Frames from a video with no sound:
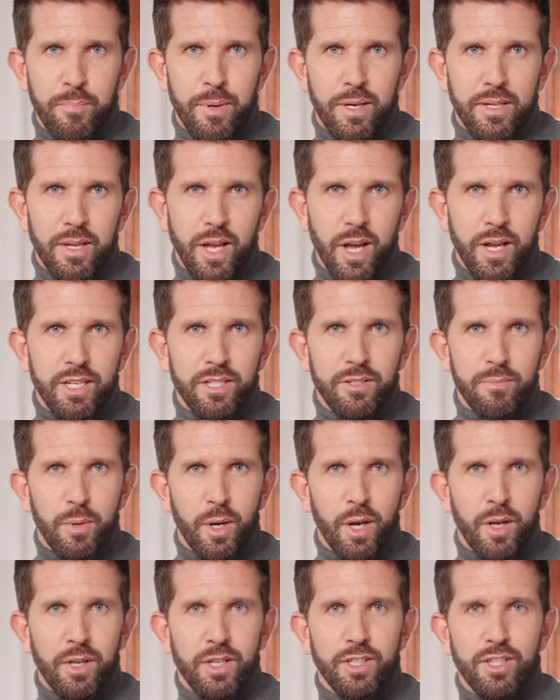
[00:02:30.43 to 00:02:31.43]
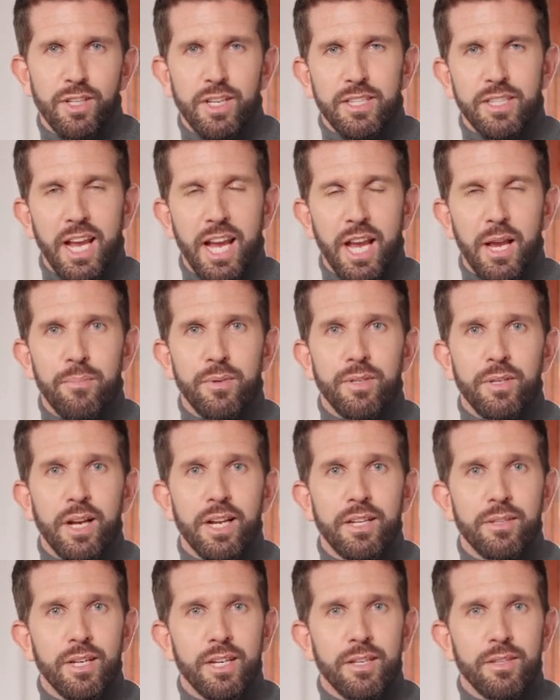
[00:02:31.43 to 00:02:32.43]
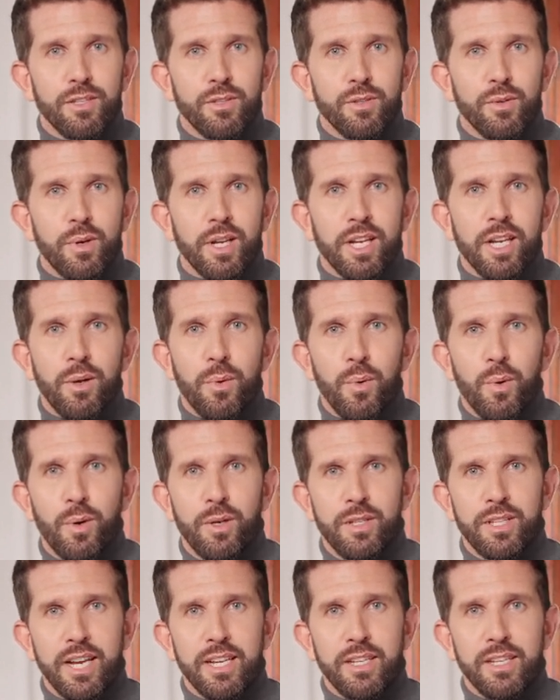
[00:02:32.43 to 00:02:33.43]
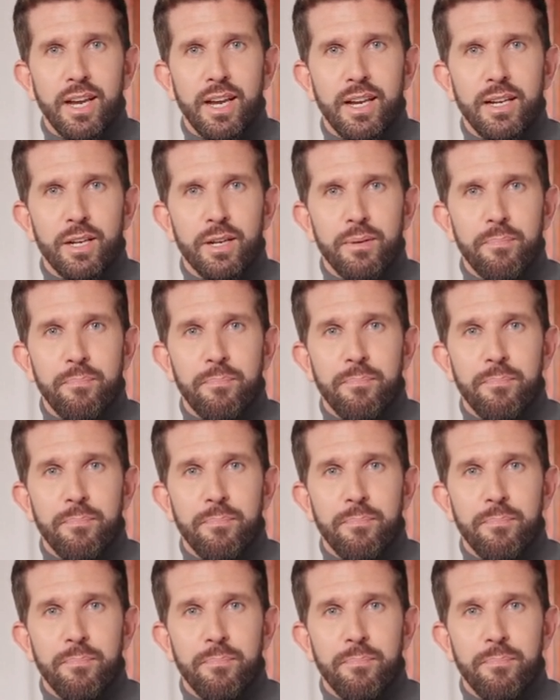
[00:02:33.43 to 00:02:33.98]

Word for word: but not as polished as apps like Things 3 or TickTick.